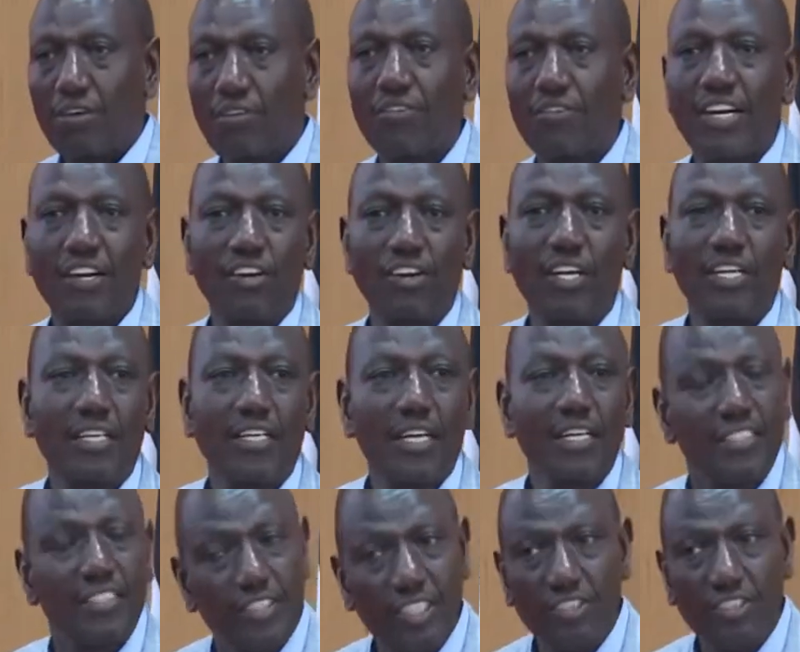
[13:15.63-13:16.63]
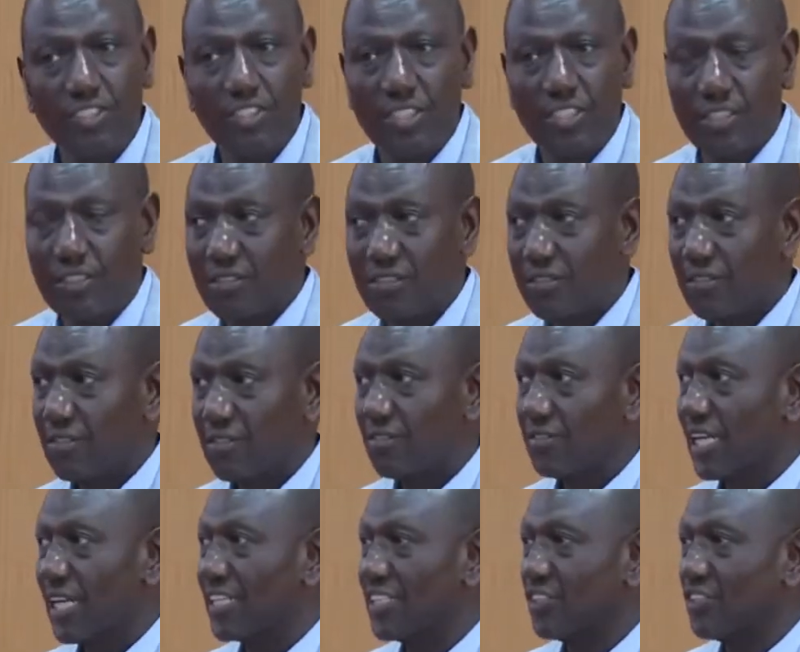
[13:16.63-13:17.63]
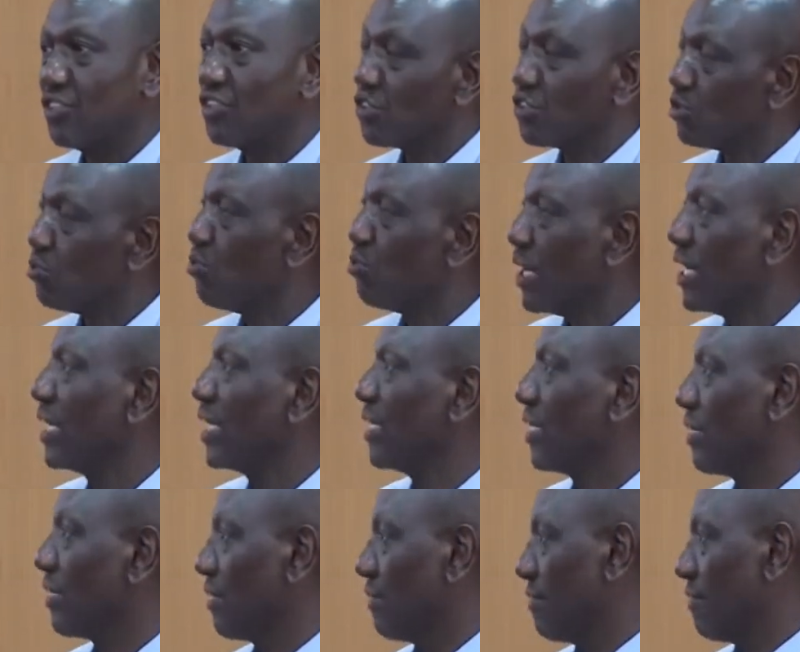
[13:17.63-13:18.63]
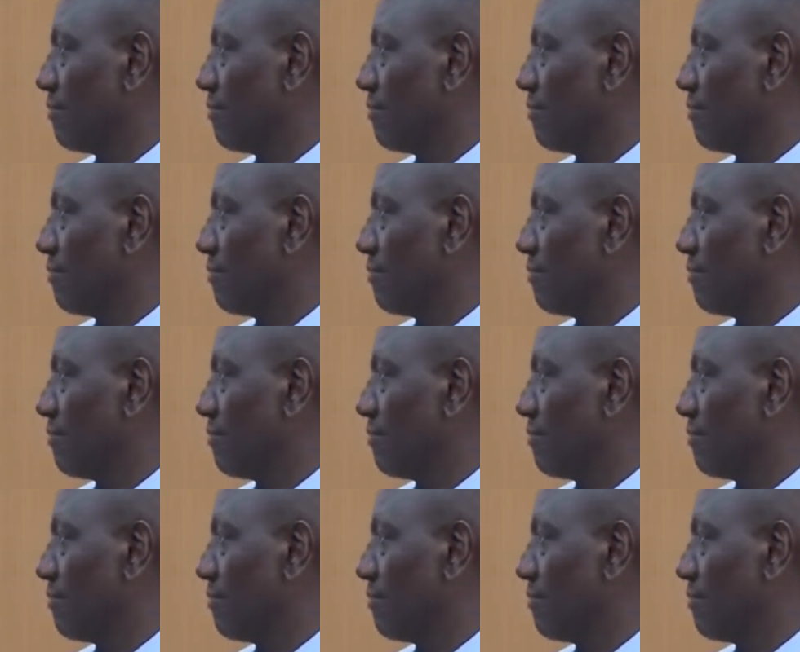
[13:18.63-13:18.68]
of an organization that is not willing